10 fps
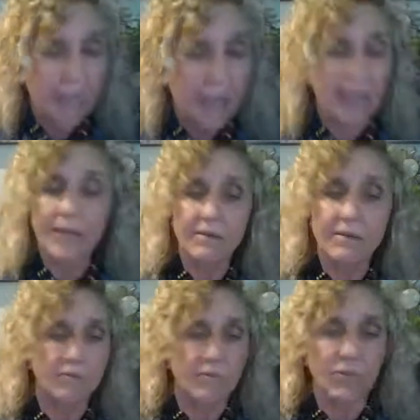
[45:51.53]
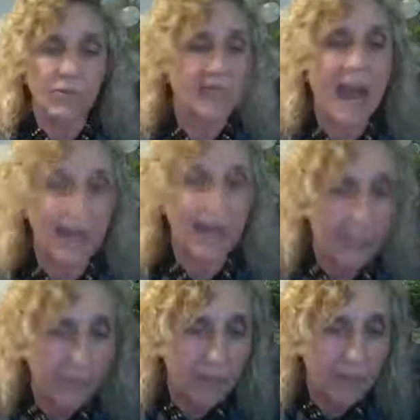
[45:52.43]
it was not
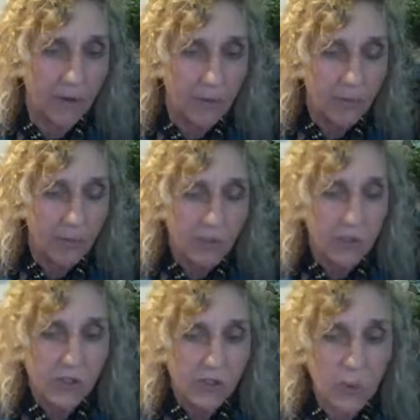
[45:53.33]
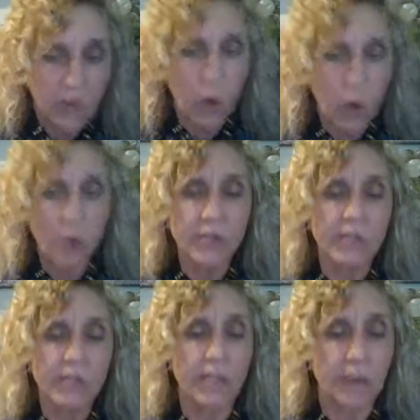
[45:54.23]
acceptable. So, of
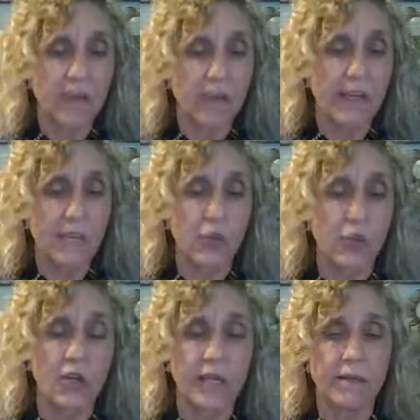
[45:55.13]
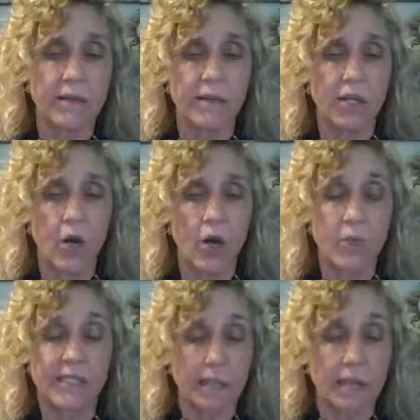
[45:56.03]
course, typically, if you look at, you know,
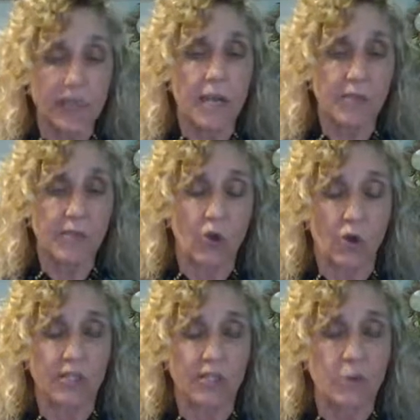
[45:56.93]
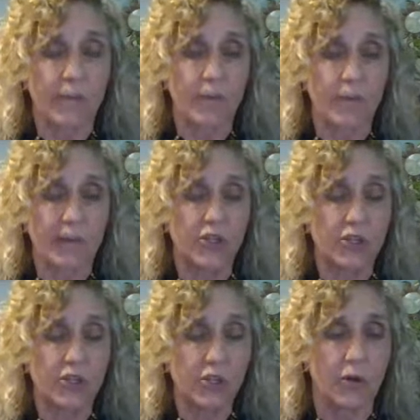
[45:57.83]
when somebody comes across new
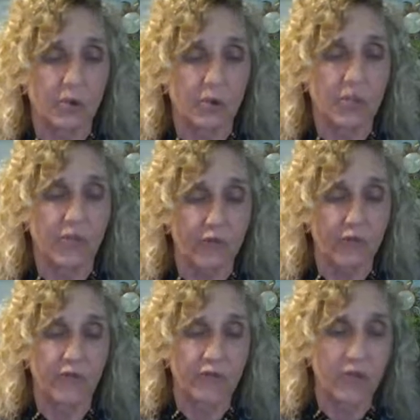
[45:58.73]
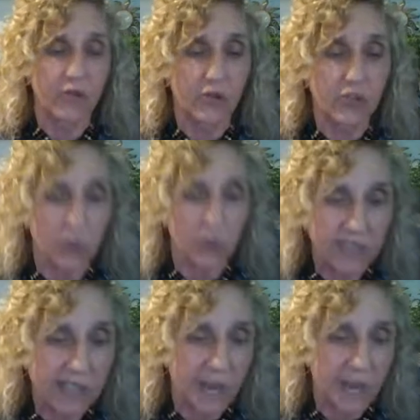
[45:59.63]
information, you know, there's 3
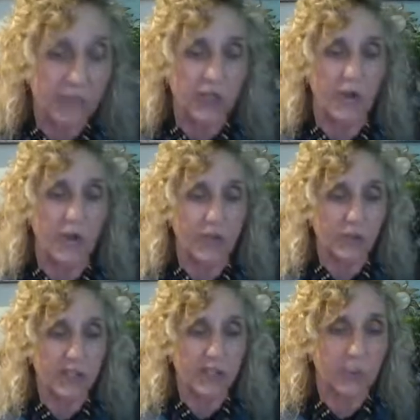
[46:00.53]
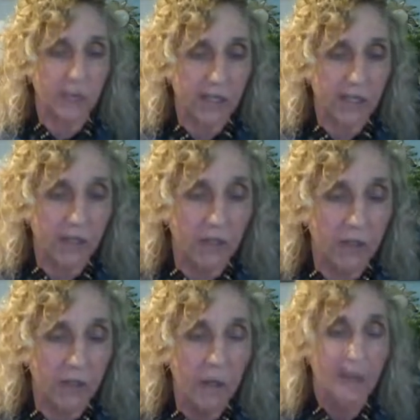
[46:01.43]
steps. You know, first it's ridiculed,